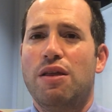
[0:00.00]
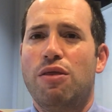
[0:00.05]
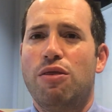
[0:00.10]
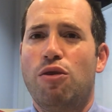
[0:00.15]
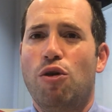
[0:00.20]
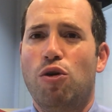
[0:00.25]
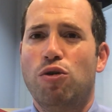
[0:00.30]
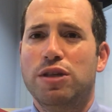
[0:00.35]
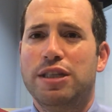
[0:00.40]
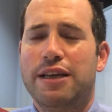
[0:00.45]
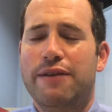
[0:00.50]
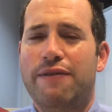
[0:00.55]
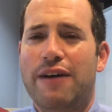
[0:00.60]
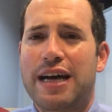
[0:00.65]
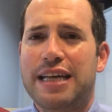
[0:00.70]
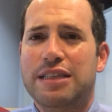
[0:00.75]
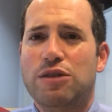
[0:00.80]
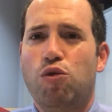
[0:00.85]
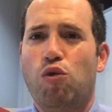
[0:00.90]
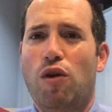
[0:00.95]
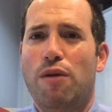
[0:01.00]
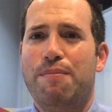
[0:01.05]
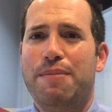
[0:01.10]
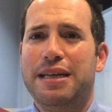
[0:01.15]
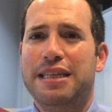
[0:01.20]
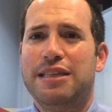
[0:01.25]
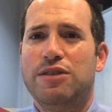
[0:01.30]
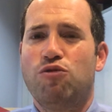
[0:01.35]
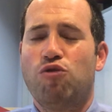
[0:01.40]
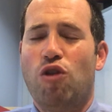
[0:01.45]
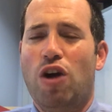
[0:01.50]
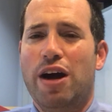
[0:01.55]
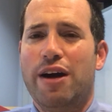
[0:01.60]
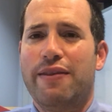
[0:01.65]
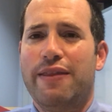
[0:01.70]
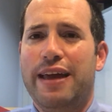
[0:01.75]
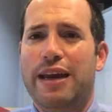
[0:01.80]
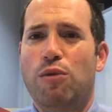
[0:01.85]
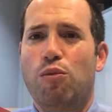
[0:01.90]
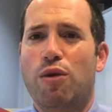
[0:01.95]
Those of us who have been
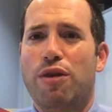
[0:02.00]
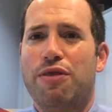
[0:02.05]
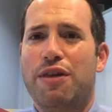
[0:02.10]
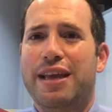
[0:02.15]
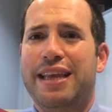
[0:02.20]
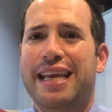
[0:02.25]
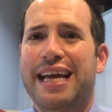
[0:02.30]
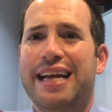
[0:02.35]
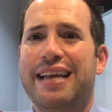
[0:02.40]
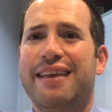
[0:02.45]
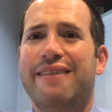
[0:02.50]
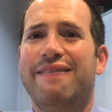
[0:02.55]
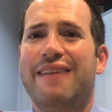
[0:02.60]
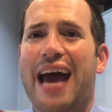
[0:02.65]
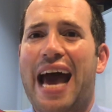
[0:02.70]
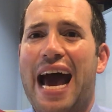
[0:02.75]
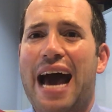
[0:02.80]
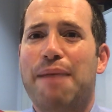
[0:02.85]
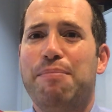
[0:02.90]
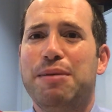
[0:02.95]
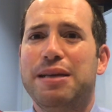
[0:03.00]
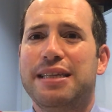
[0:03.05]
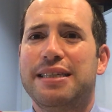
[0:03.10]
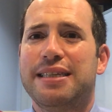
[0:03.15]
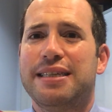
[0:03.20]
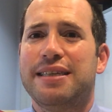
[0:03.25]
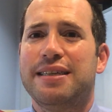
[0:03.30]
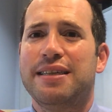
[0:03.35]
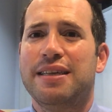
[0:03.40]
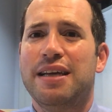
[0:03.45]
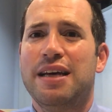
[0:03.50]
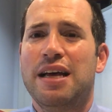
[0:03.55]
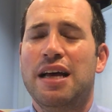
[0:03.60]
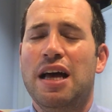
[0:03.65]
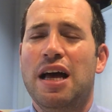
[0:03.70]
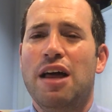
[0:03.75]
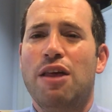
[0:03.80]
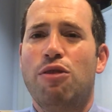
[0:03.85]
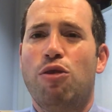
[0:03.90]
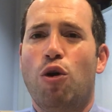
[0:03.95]
struggling with addictive habits,
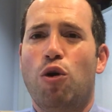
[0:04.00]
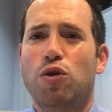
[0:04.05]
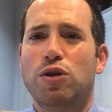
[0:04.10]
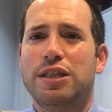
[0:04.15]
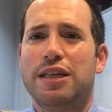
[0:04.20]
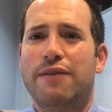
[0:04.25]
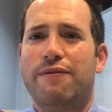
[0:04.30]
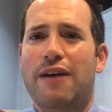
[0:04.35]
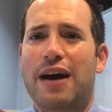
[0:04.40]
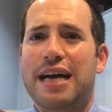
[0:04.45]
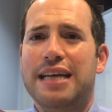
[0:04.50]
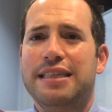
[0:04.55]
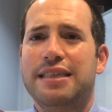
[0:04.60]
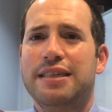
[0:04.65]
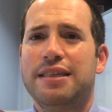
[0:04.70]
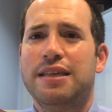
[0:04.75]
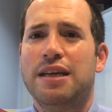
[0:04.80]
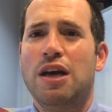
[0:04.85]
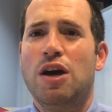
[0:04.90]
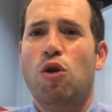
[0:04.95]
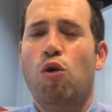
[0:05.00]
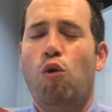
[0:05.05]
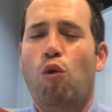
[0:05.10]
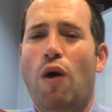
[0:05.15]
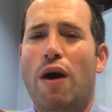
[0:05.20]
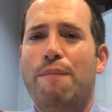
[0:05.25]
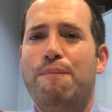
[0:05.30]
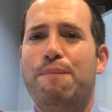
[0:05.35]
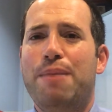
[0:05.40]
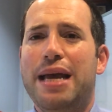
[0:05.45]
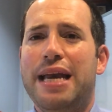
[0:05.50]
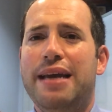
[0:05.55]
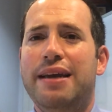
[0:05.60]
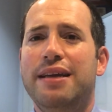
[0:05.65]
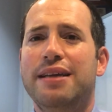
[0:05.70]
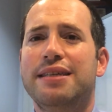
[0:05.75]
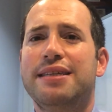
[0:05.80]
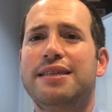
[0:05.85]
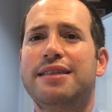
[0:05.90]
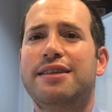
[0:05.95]
those of us who have
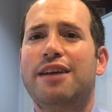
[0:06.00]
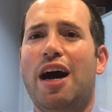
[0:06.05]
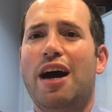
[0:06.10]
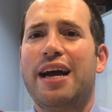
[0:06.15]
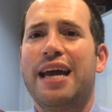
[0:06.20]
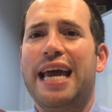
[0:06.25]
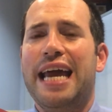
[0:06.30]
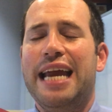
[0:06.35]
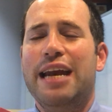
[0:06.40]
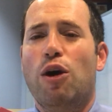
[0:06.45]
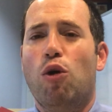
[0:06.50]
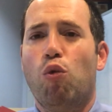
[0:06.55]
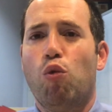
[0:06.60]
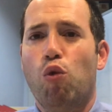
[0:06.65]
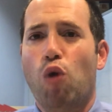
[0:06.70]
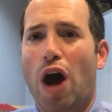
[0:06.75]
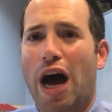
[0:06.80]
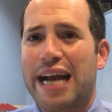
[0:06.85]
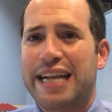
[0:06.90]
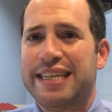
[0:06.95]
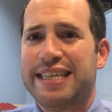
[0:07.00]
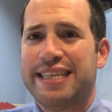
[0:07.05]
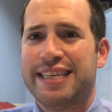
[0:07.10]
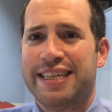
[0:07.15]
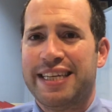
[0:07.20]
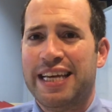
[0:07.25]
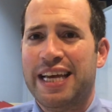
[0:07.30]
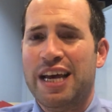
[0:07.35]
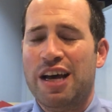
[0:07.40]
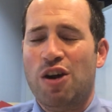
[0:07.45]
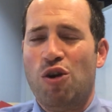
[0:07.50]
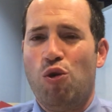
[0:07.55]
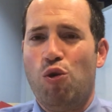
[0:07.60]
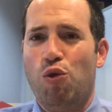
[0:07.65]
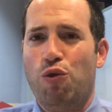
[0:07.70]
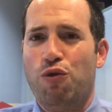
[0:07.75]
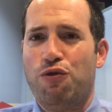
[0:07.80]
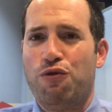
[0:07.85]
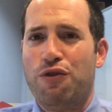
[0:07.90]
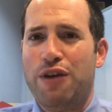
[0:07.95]
been stuck in a rut, who
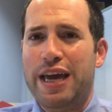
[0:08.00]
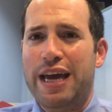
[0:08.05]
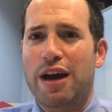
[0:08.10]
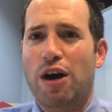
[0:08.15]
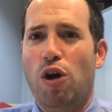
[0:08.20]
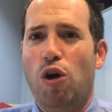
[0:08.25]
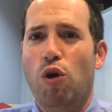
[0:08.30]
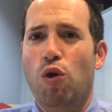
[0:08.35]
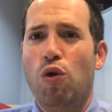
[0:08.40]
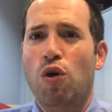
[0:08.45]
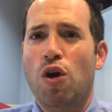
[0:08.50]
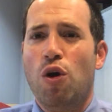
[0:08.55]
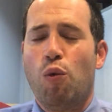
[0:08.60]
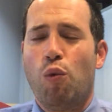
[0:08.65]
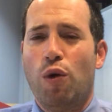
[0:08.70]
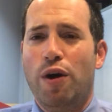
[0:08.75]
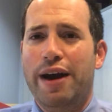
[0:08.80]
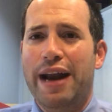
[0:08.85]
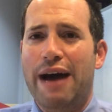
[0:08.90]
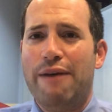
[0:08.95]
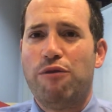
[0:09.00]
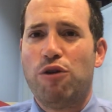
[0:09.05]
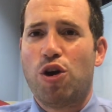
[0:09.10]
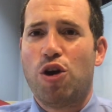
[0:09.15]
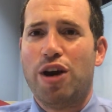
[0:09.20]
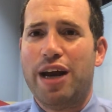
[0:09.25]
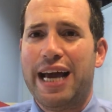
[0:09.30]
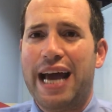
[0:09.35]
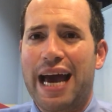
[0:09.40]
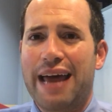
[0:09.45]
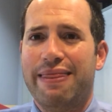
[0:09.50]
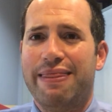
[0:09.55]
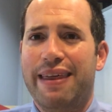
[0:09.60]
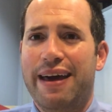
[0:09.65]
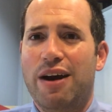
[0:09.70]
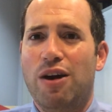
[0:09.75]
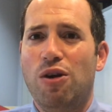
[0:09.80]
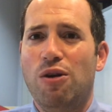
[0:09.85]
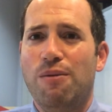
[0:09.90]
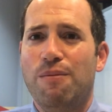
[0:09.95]
feel we're never going to get
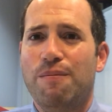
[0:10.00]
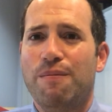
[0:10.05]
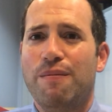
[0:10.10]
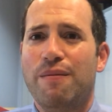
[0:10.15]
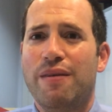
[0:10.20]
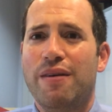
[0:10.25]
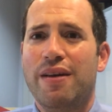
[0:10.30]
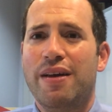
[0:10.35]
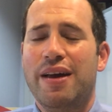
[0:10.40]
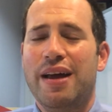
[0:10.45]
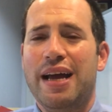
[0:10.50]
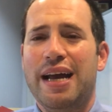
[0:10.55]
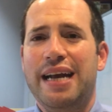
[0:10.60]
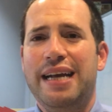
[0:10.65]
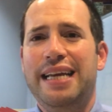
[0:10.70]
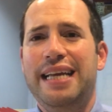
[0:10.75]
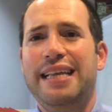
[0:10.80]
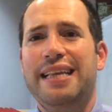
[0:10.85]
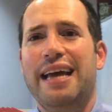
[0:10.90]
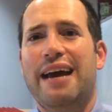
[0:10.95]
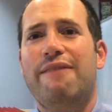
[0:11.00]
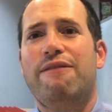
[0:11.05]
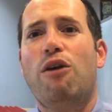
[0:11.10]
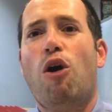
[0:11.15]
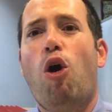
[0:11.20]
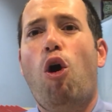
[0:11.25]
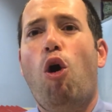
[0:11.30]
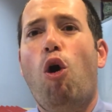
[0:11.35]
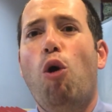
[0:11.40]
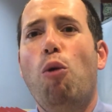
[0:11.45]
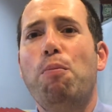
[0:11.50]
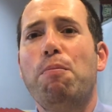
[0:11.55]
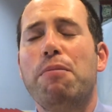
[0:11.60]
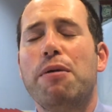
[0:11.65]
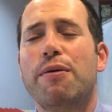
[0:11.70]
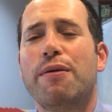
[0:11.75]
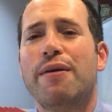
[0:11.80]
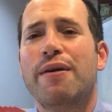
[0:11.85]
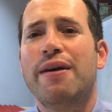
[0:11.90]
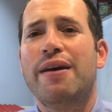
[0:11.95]
there, need to have hope
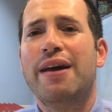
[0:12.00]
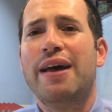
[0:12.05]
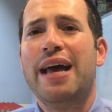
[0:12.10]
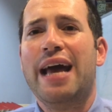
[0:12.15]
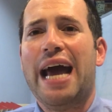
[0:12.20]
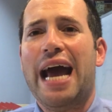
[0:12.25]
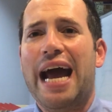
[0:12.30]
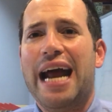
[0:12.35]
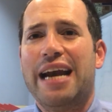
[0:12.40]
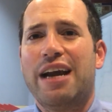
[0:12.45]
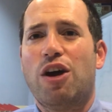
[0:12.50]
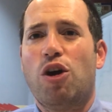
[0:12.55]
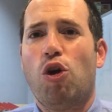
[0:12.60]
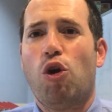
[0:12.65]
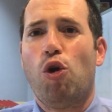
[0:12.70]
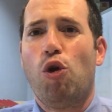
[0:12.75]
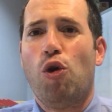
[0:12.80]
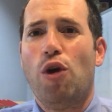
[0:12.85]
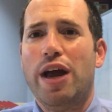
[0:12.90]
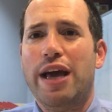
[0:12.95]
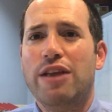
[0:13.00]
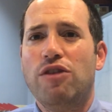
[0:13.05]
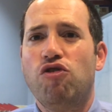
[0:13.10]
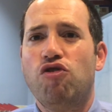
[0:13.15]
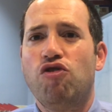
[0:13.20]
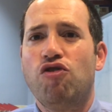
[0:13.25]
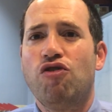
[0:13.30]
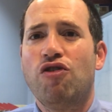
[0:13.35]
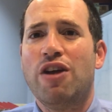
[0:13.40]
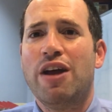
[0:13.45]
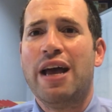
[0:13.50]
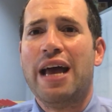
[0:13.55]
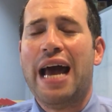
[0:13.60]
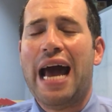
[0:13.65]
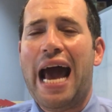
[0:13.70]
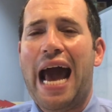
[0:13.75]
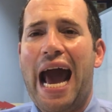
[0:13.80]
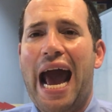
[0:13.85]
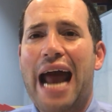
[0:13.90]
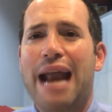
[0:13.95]
and courage
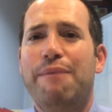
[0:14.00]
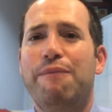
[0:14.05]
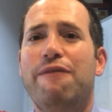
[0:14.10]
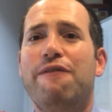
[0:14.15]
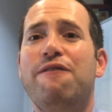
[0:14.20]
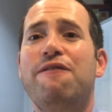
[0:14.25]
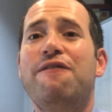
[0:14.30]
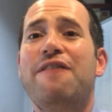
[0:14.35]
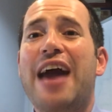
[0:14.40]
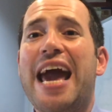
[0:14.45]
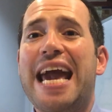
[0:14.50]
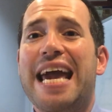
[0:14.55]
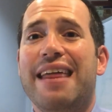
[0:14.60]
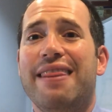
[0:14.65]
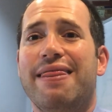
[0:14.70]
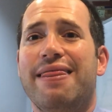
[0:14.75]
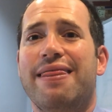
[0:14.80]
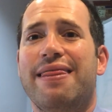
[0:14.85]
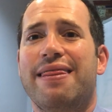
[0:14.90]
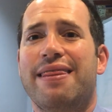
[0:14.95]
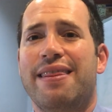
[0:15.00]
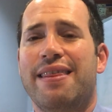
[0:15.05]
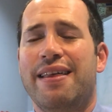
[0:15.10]
and faith